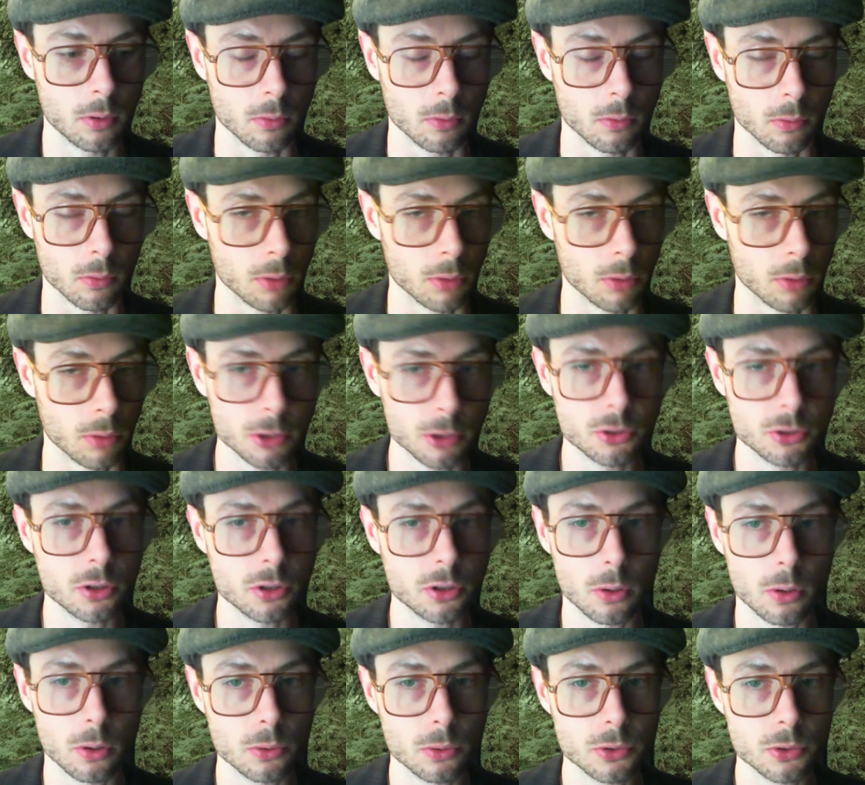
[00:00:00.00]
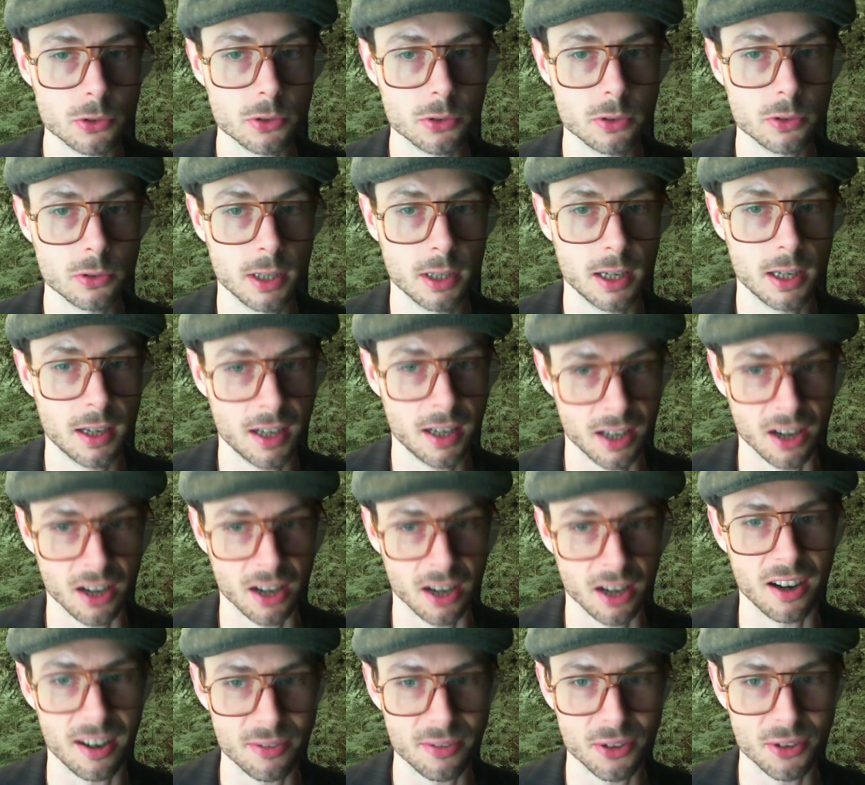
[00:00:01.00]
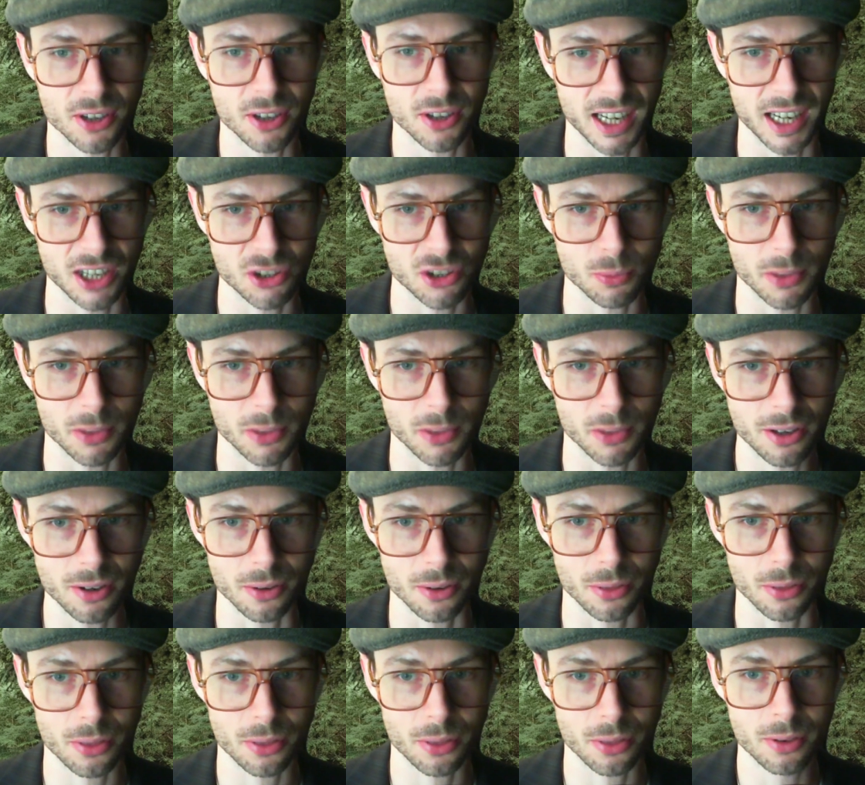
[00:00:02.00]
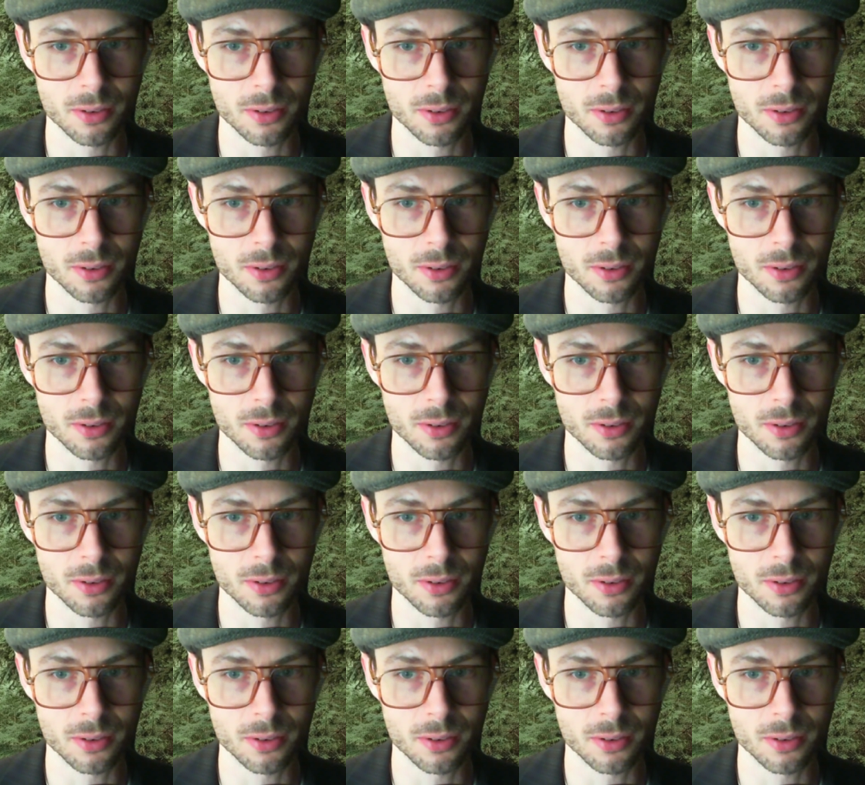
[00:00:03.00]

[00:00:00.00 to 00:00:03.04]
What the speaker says: Rubber soles cut off your connection with the earth.